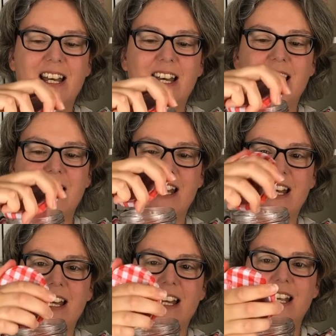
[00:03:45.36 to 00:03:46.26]

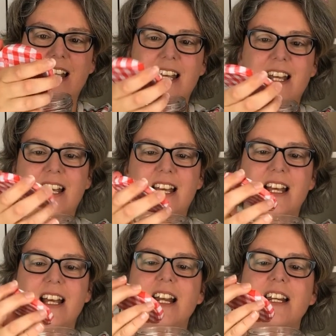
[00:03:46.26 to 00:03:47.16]

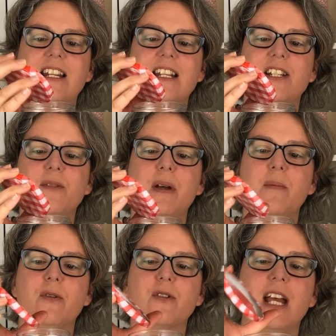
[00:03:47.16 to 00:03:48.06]
and it needed a bit
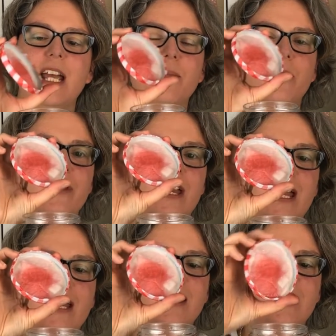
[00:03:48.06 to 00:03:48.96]
more tape on
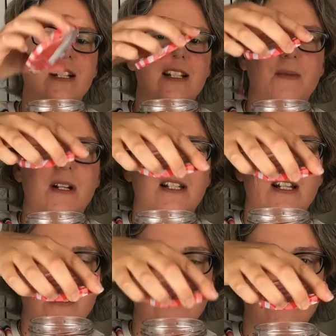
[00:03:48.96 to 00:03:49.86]
there because mine
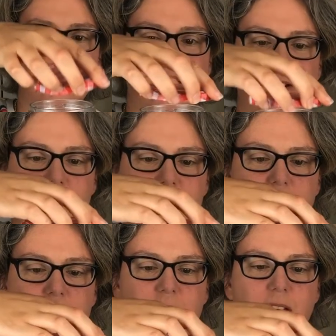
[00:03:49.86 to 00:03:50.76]
started to dangle
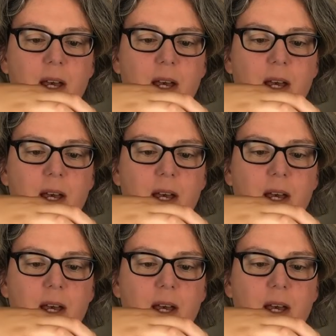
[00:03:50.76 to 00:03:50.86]
down.